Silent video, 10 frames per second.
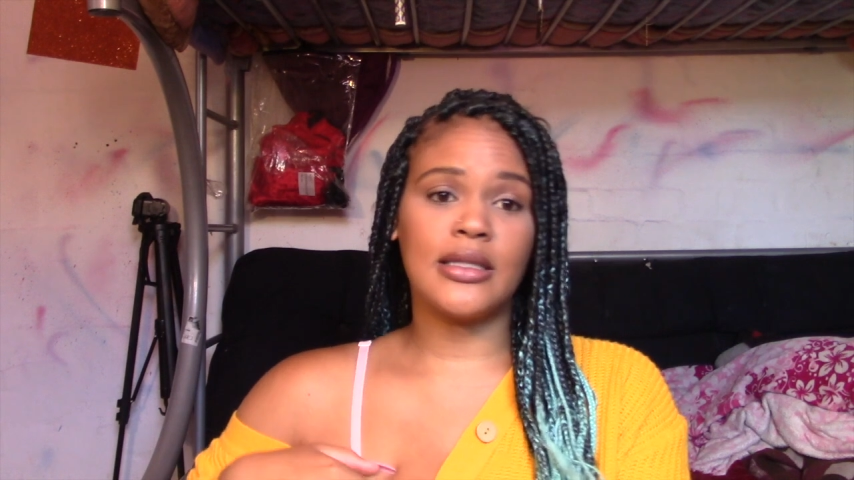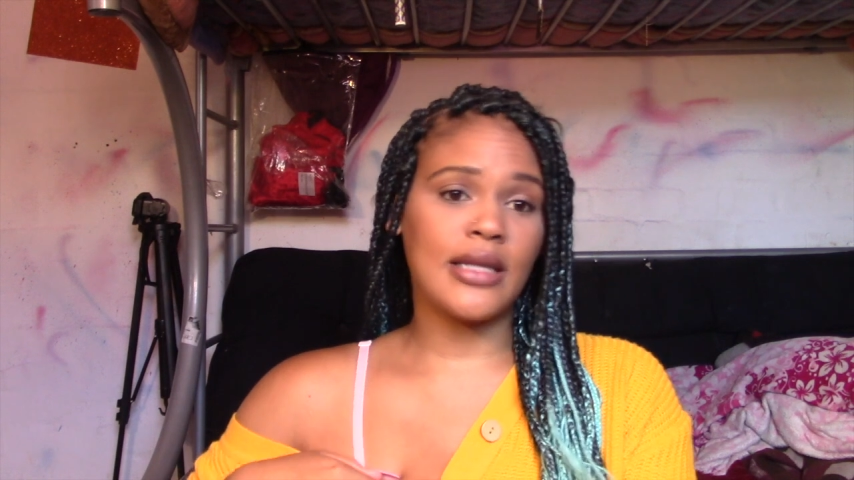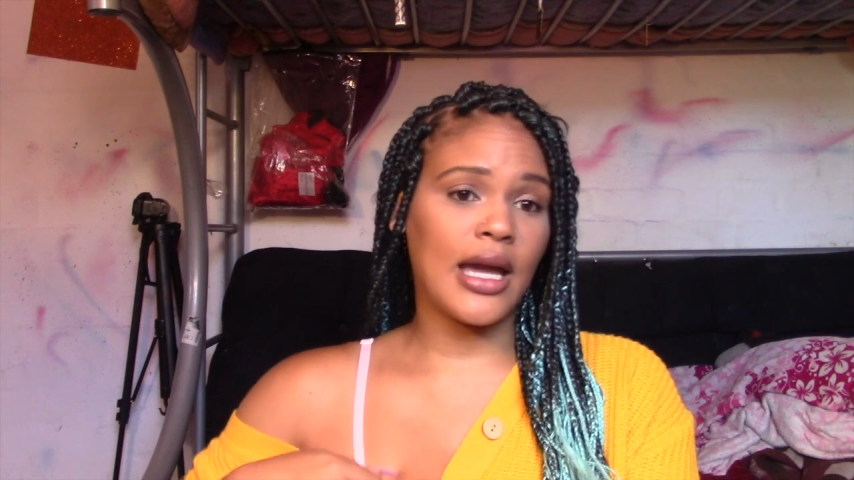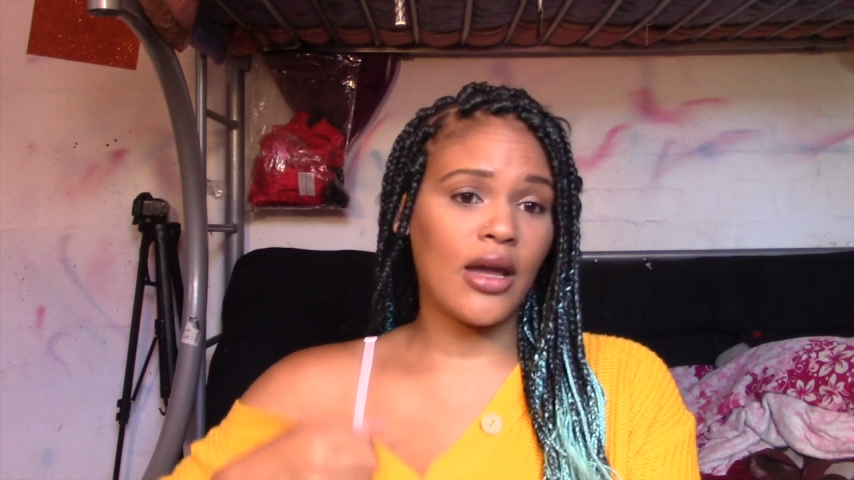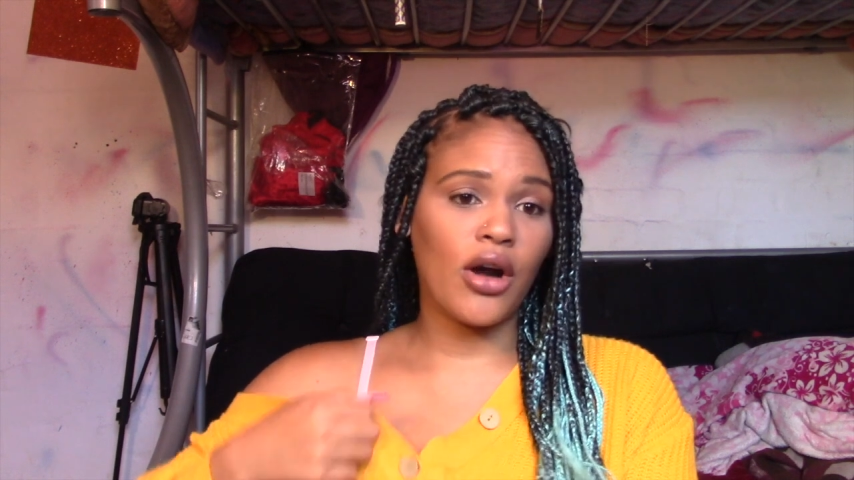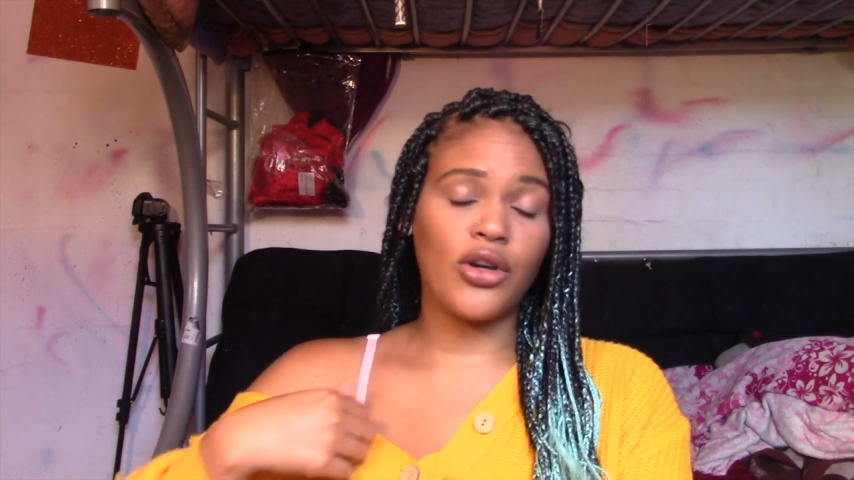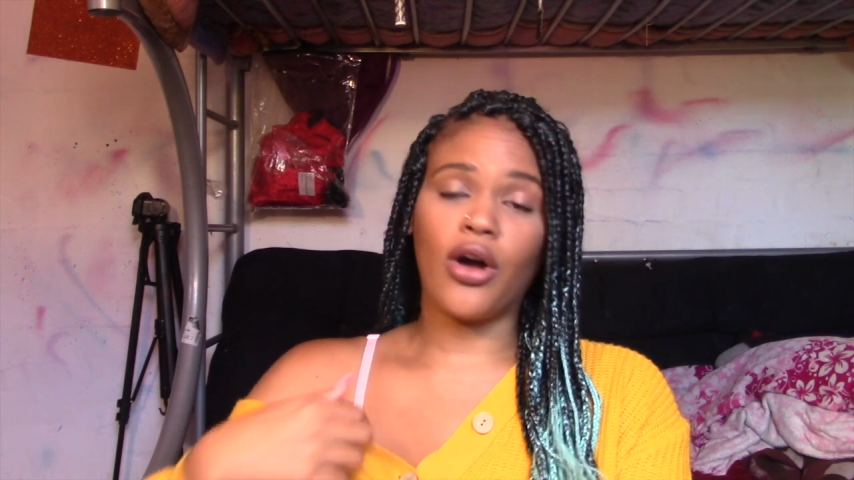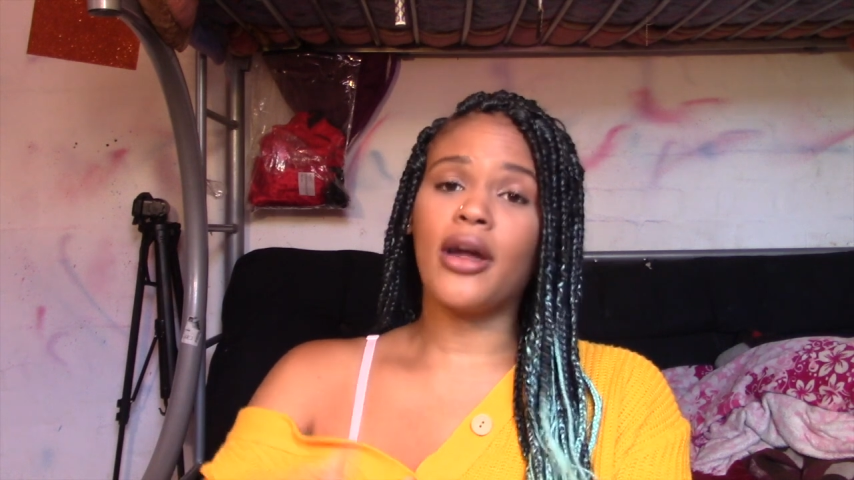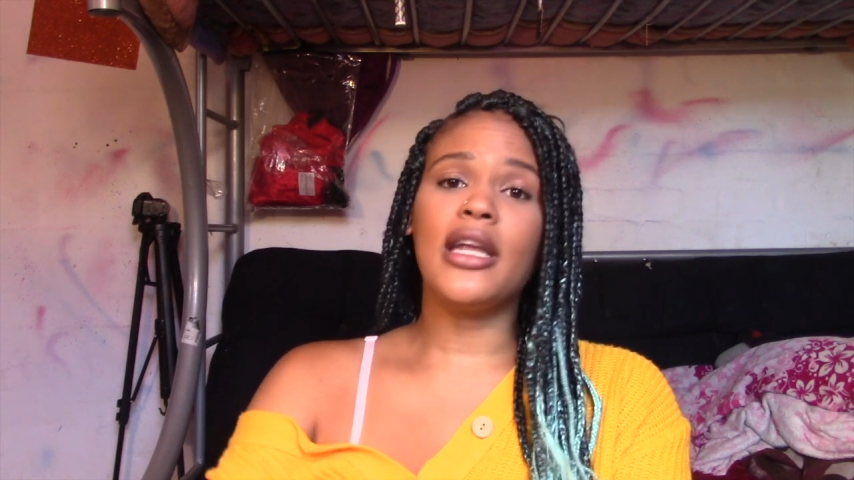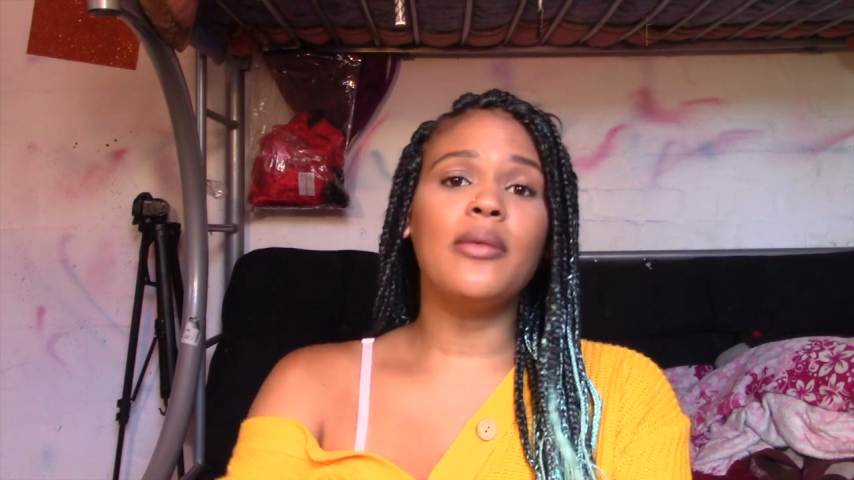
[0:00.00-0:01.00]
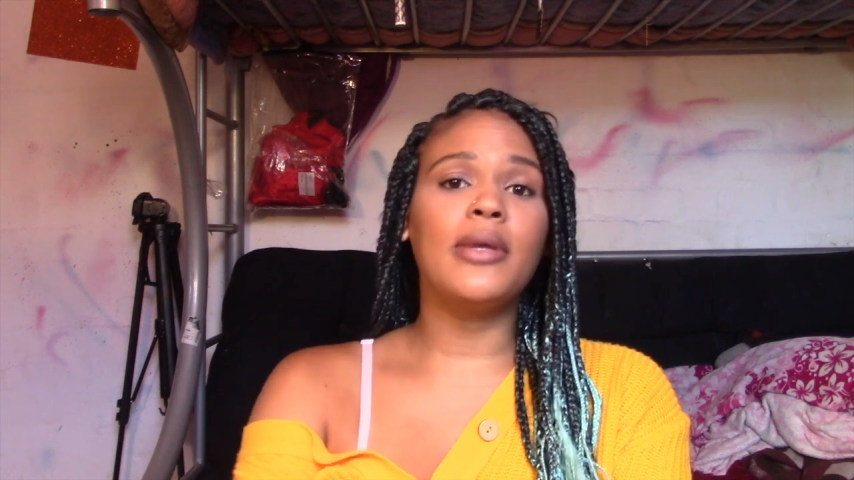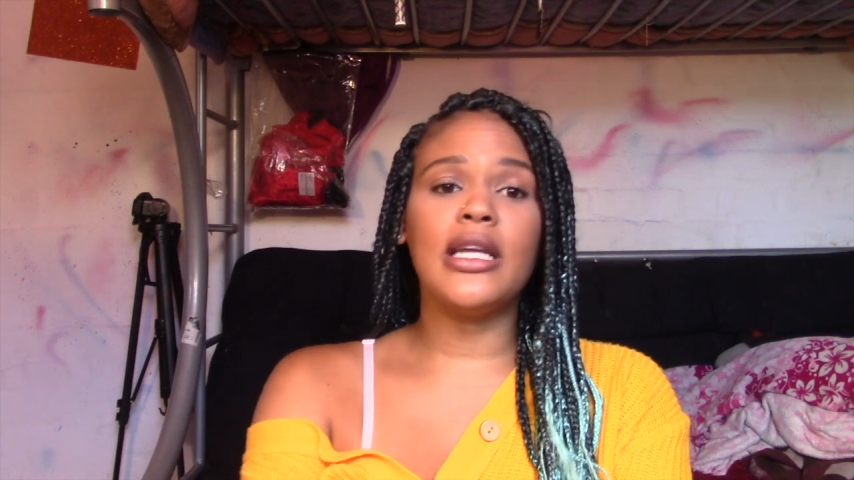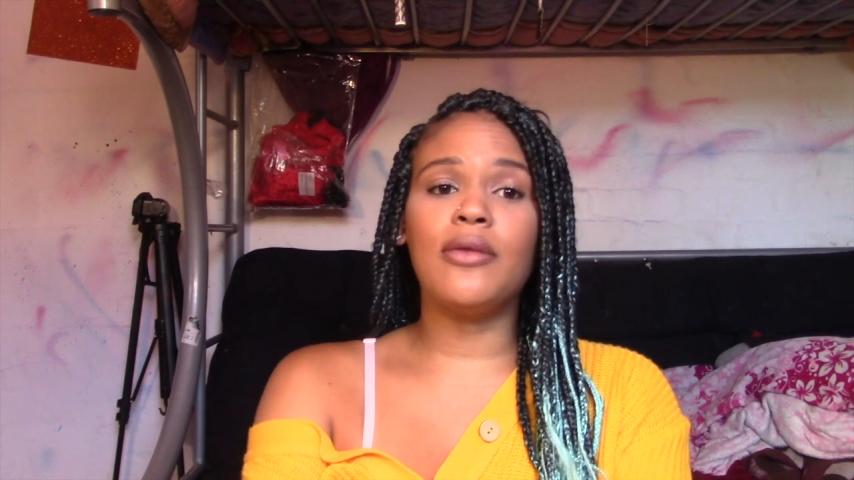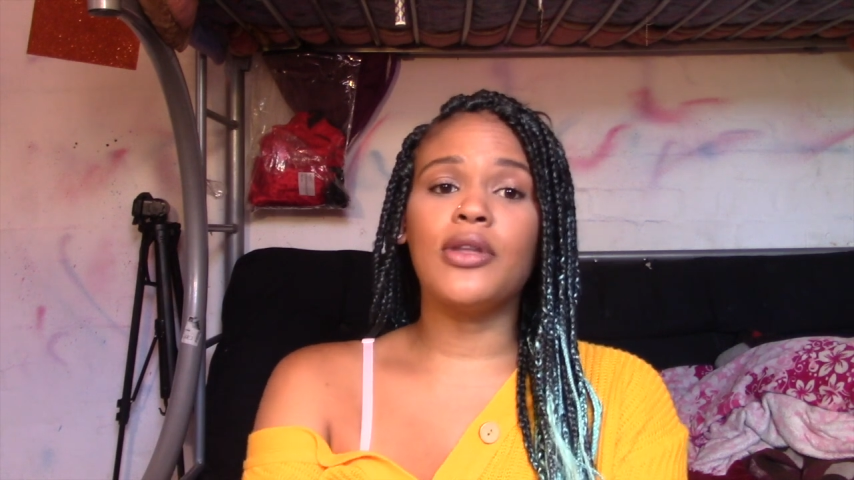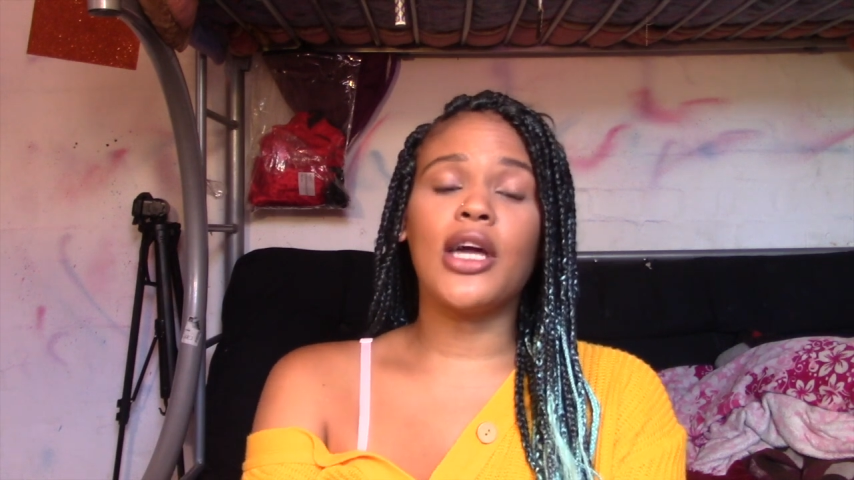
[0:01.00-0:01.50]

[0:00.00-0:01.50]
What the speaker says: they are not going to believe it.